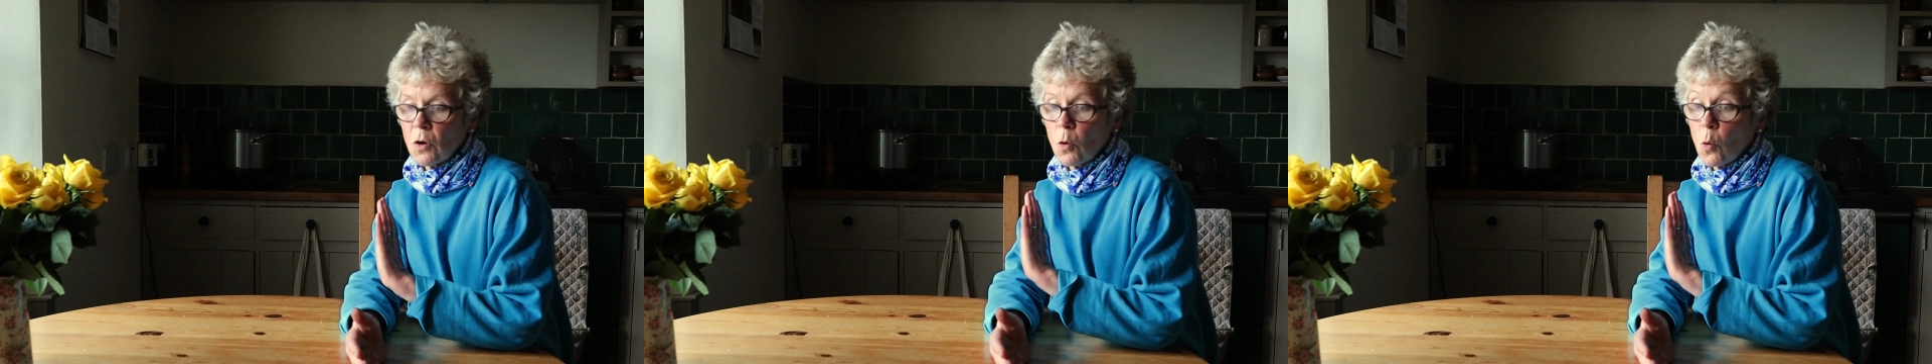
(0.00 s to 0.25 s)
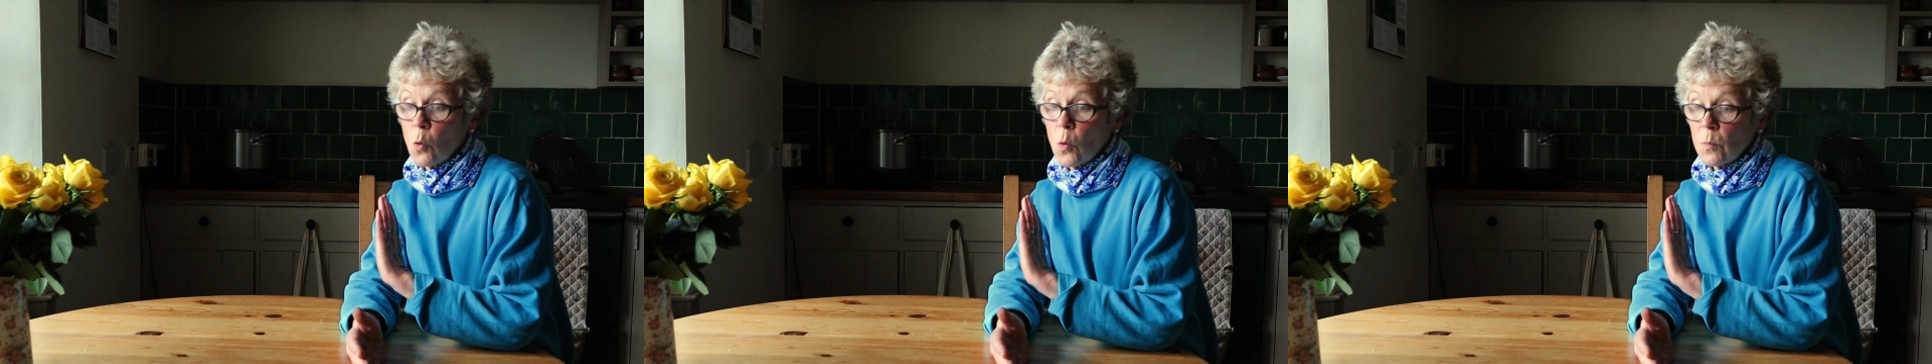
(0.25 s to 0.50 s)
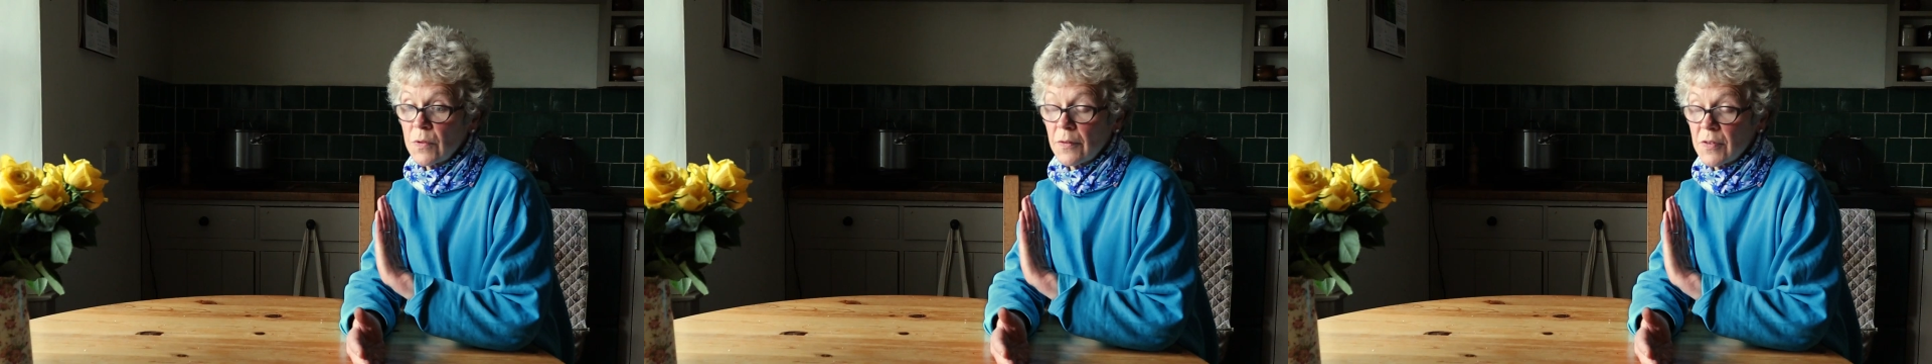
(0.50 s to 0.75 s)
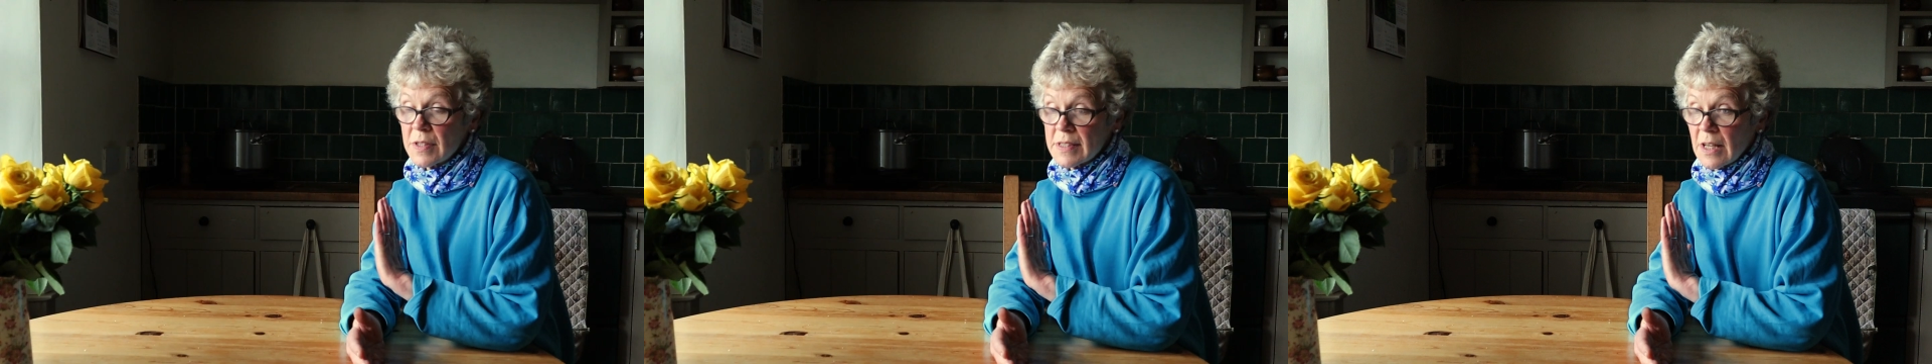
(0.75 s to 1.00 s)
lot or
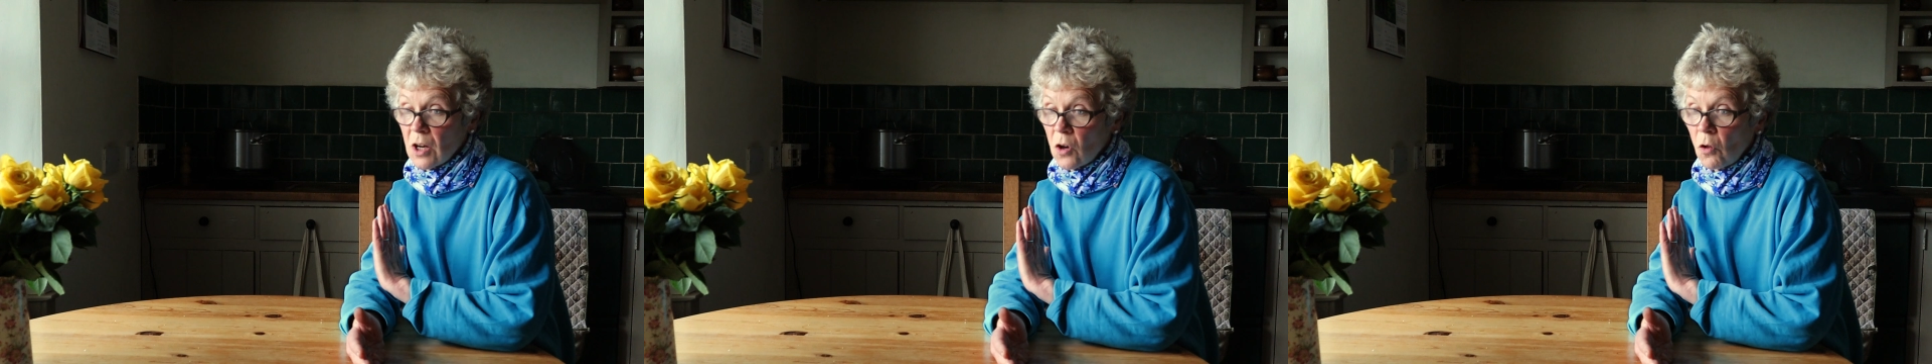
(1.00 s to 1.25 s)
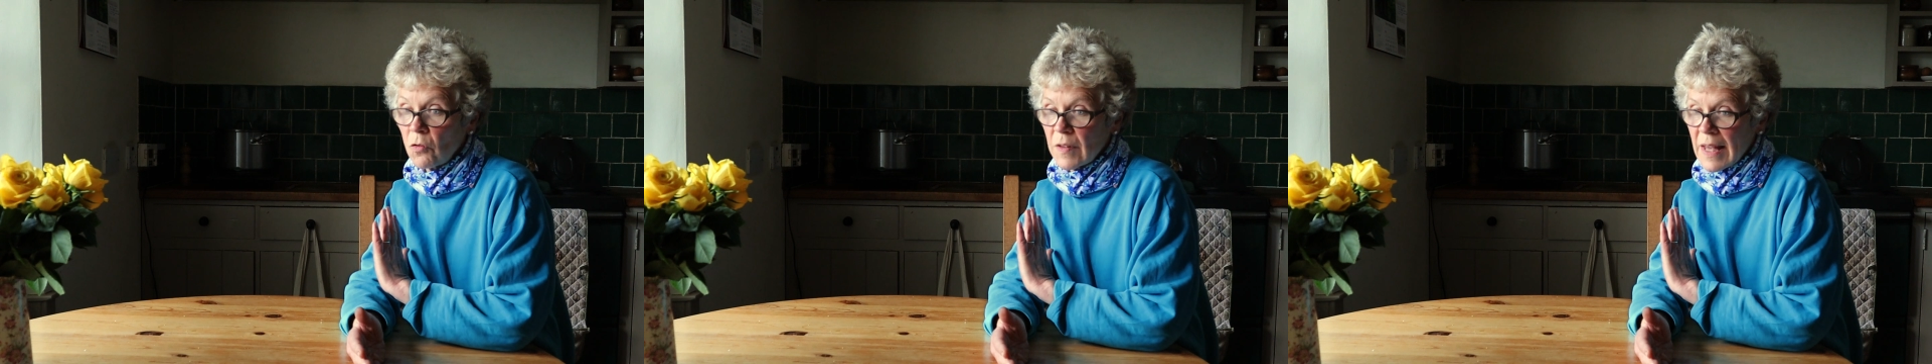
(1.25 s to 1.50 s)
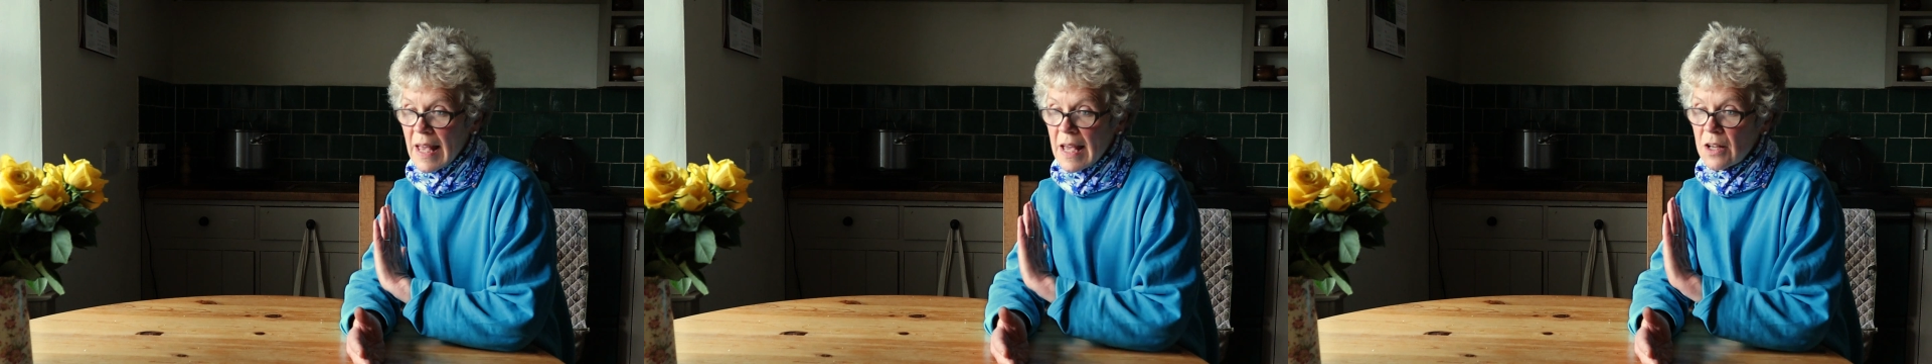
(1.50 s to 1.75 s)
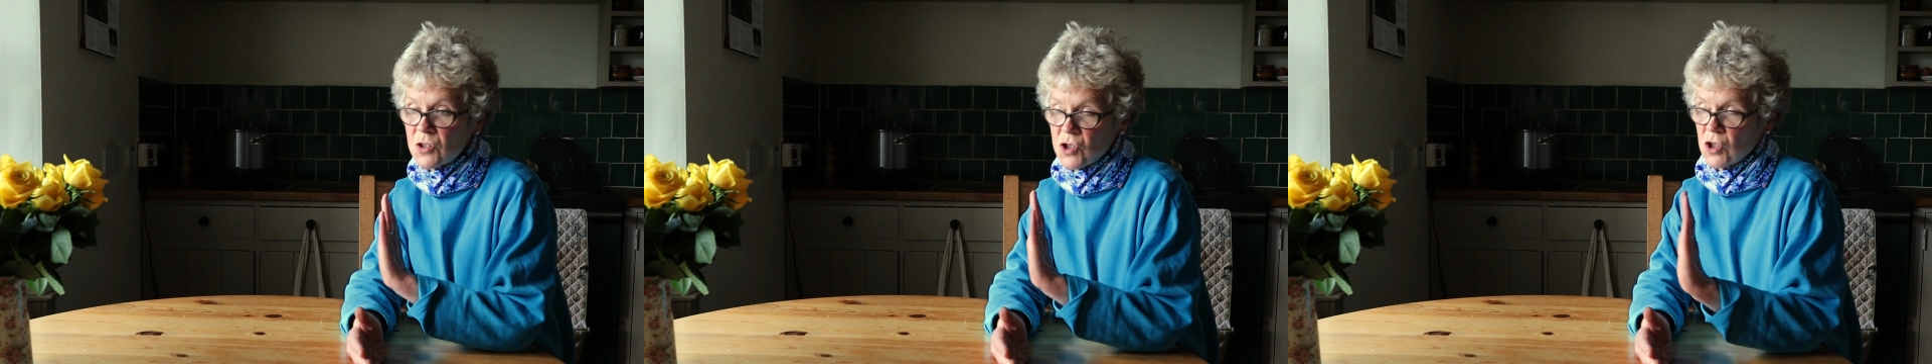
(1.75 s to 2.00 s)
diversity along the
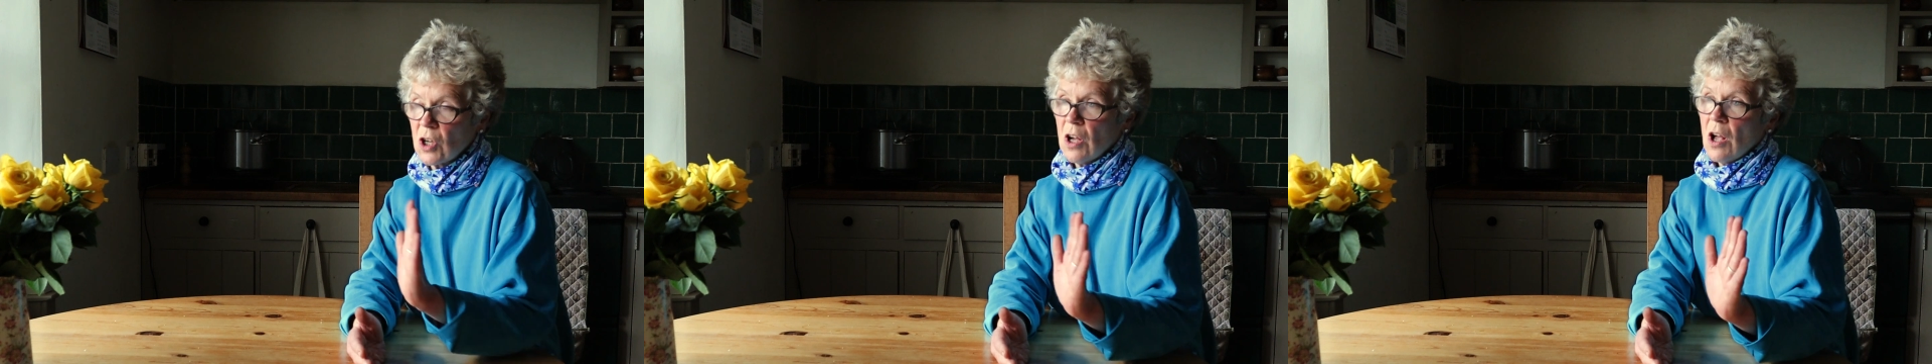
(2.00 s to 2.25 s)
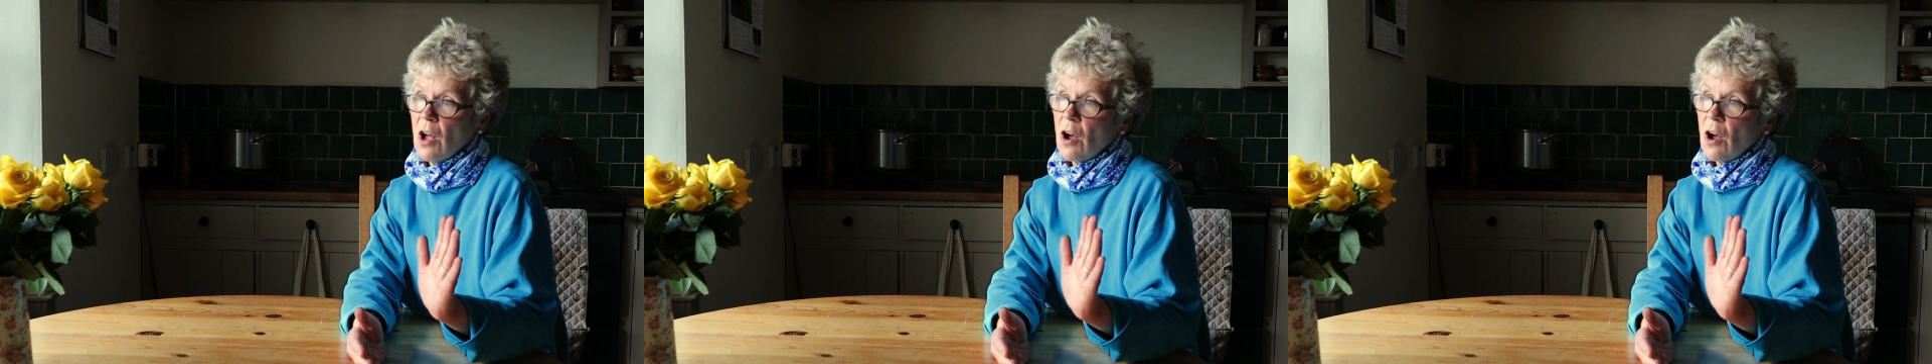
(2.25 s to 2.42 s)
edge